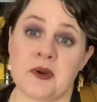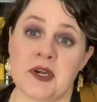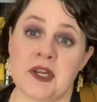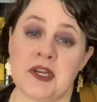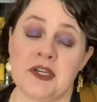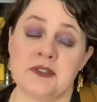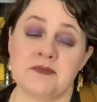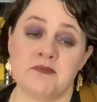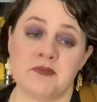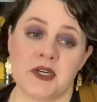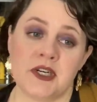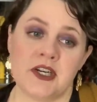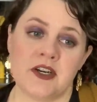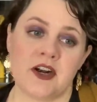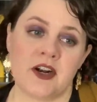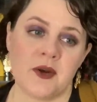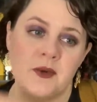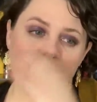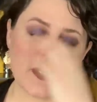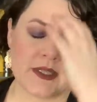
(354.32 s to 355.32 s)
pretty, pretty
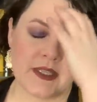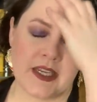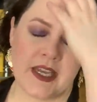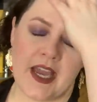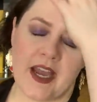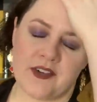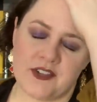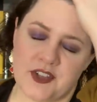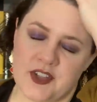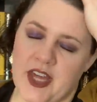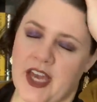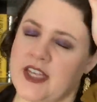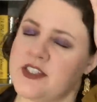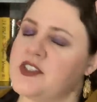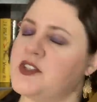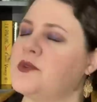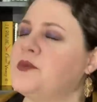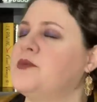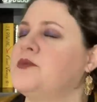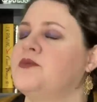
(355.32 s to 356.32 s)
darn quickly after
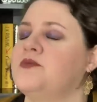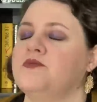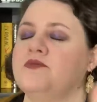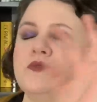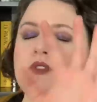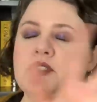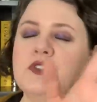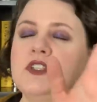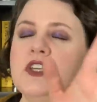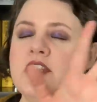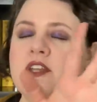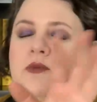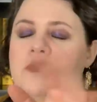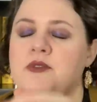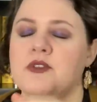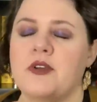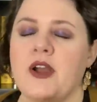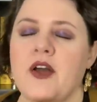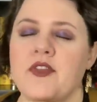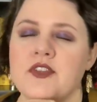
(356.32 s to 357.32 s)
that. So you see
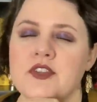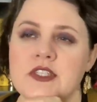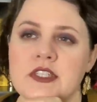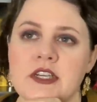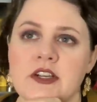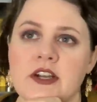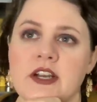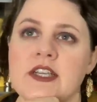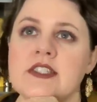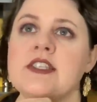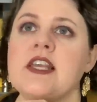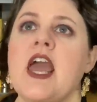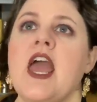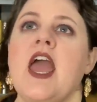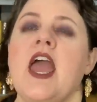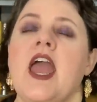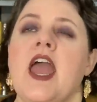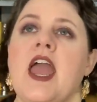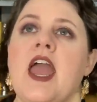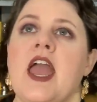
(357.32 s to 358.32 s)
them throughout the series.
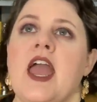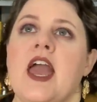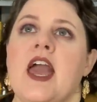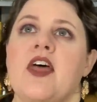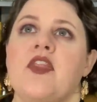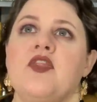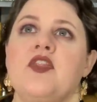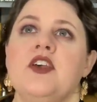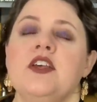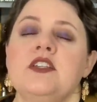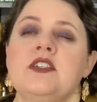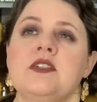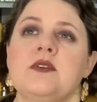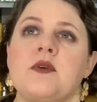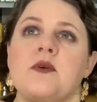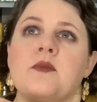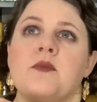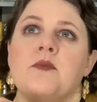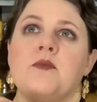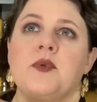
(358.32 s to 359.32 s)
This
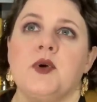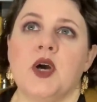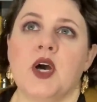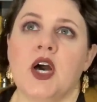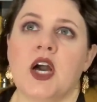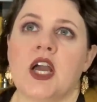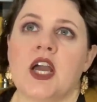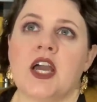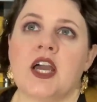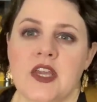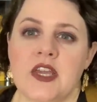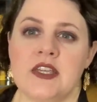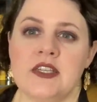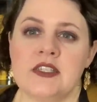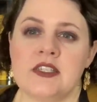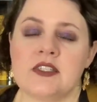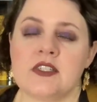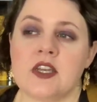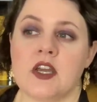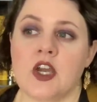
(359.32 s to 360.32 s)
book
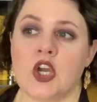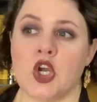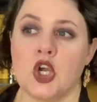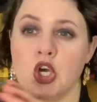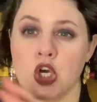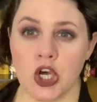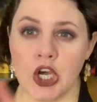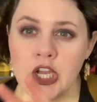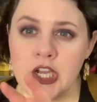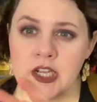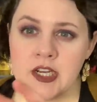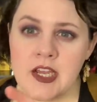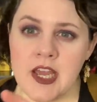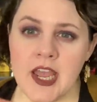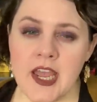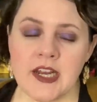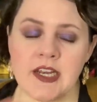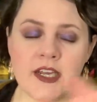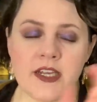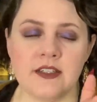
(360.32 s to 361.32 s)
is good and